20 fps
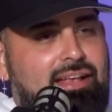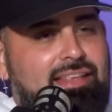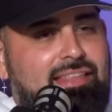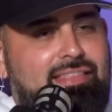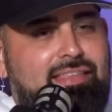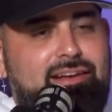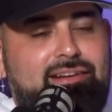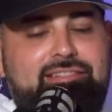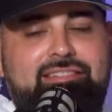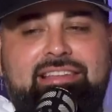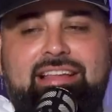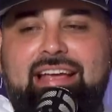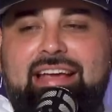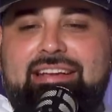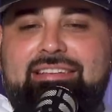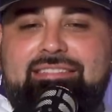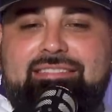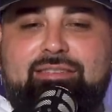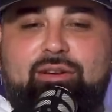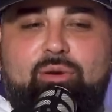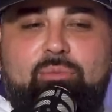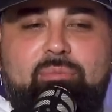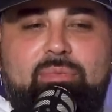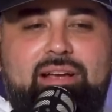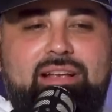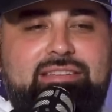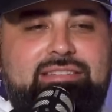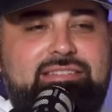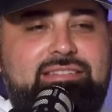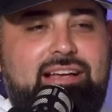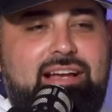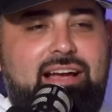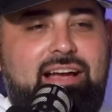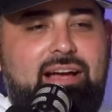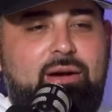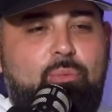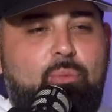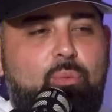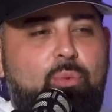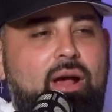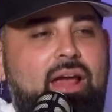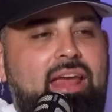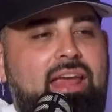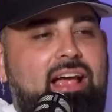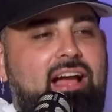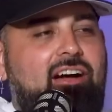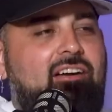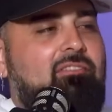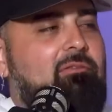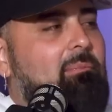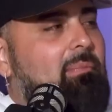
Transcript: there's like so much weight off